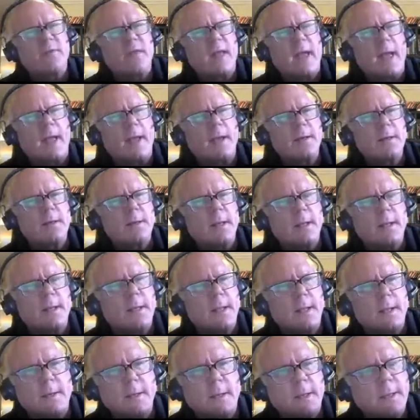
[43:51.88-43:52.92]
that,
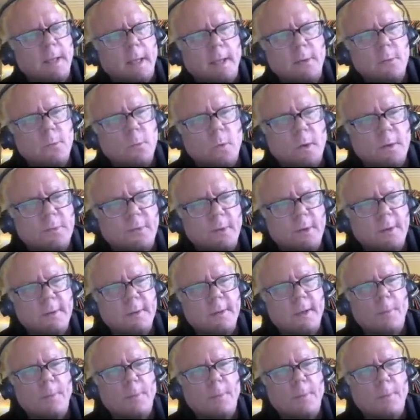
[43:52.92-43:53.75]
and again, we're at the